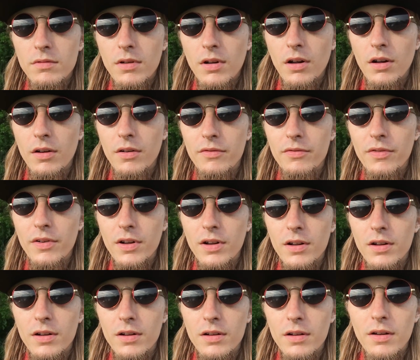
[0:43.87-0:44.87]
of uh,
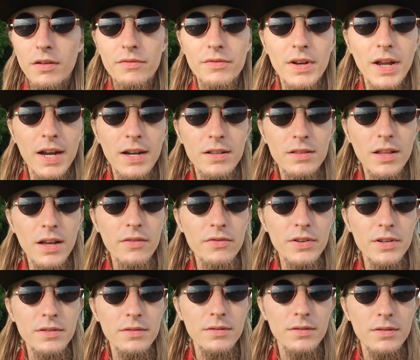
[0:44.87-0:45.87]
of nine
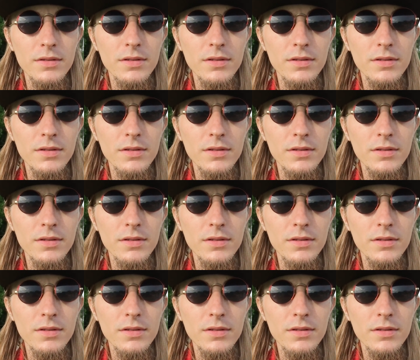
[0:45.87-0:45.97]
eleven.